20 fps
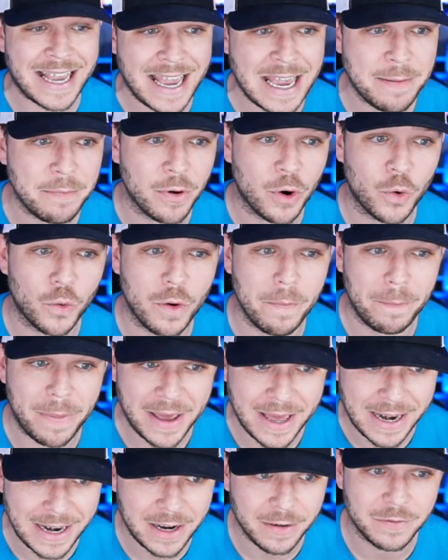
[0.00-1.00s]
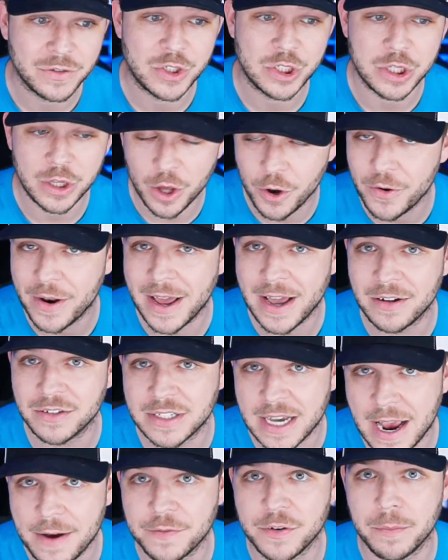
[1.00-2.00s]
same repetitive
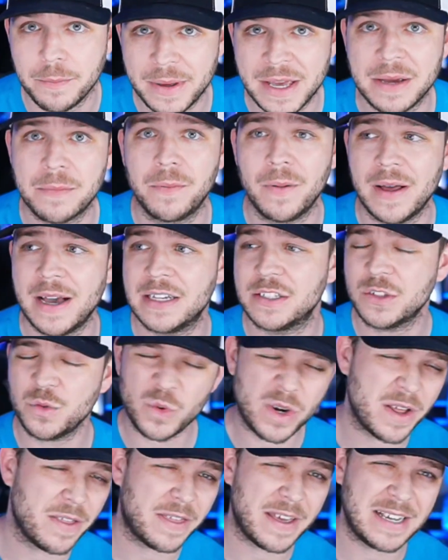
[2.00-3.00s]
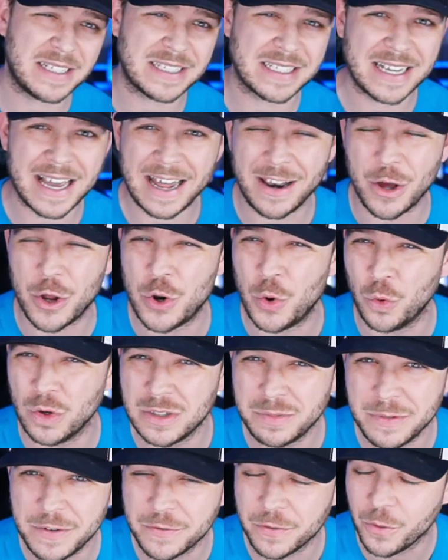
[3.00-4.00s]
slowdowns after big plays. It's one of the things that kind of
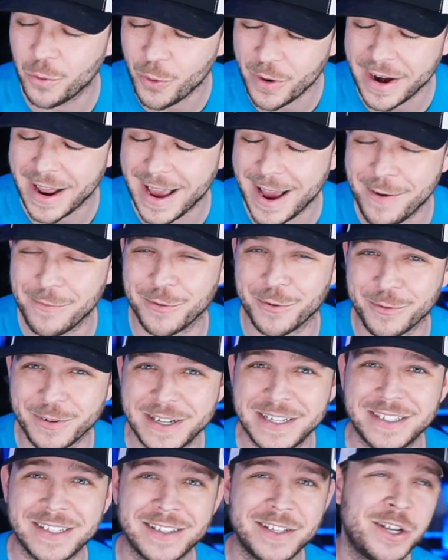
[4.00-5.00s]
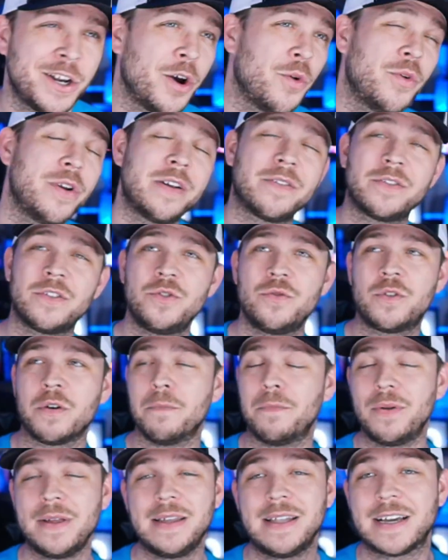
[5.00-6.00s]
annoys me for whatever reason. You know, whenever you
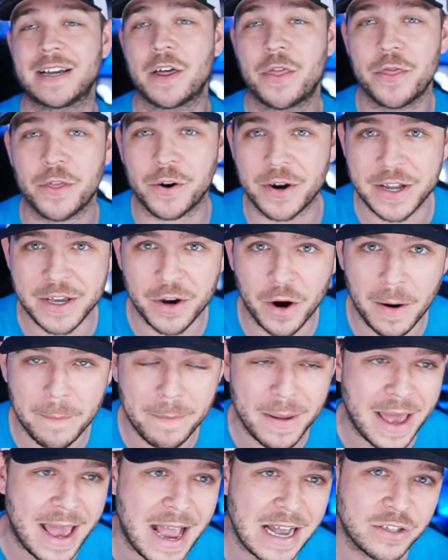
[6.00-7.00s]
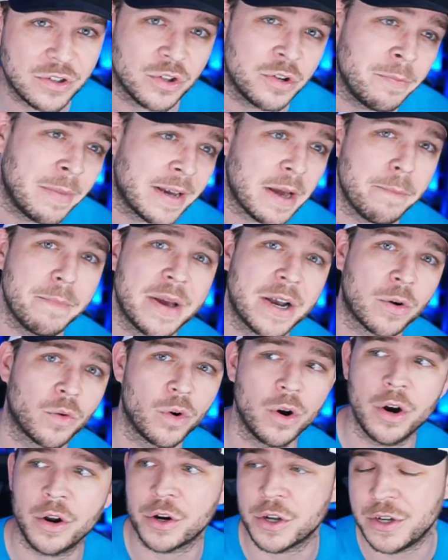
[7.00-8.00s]
complete like a 30-yard pass or you make a big
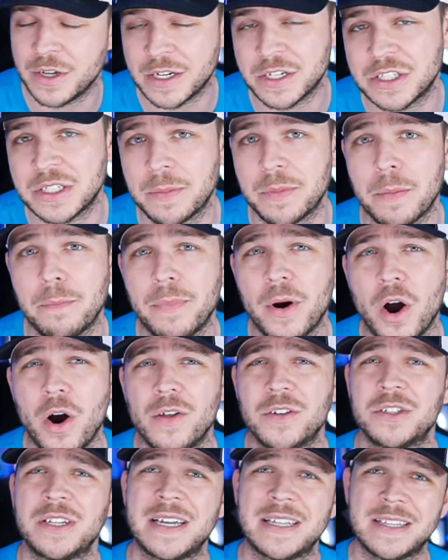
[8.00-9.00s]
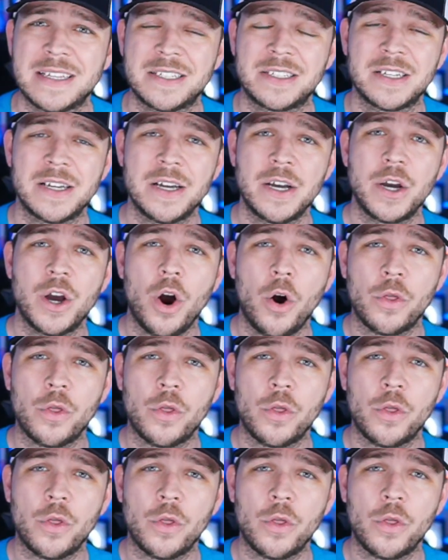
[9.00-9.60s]
run or you intercept the ball, there's like this